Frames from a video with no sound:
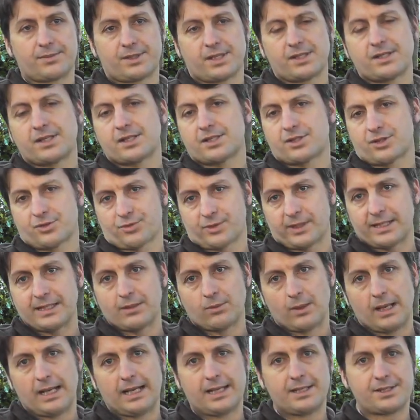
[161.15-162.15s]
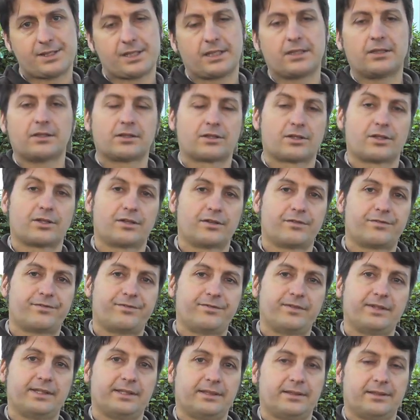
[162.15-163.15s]
So there's three ways that you could have
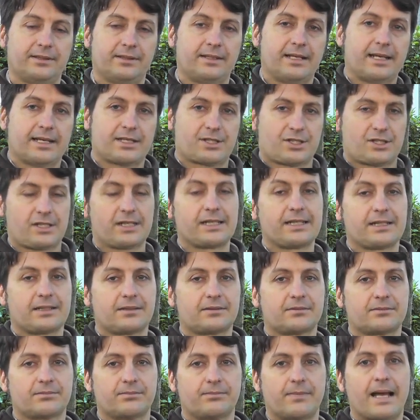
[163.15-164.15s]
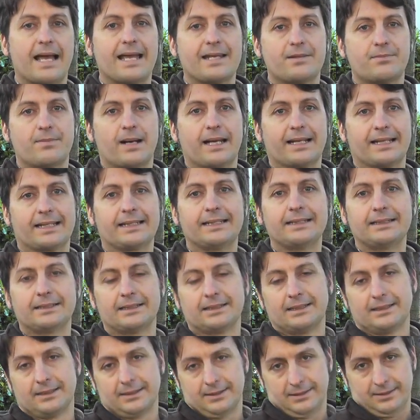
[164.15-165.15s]
actually made money
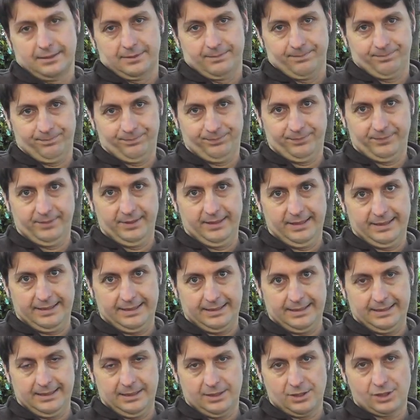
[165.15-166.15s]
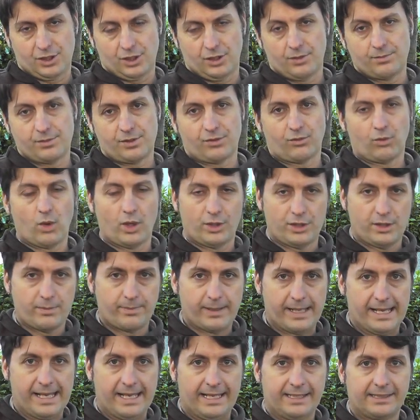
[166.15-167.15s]
in terms of what you
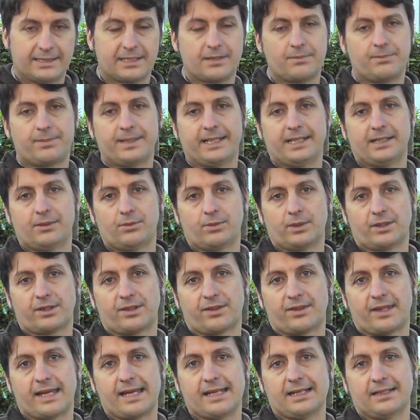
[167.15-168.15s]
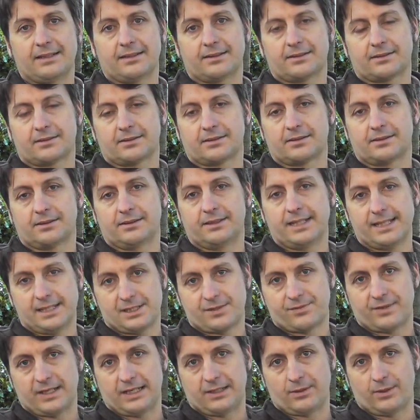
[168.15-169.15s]
paid compared with that
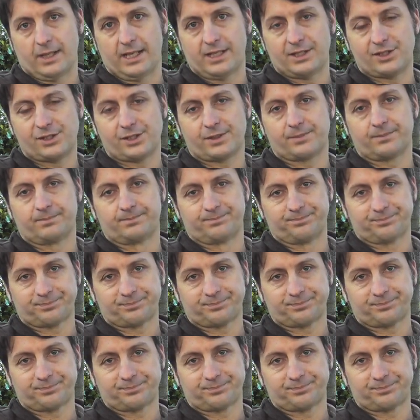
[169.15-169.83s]
next valuation.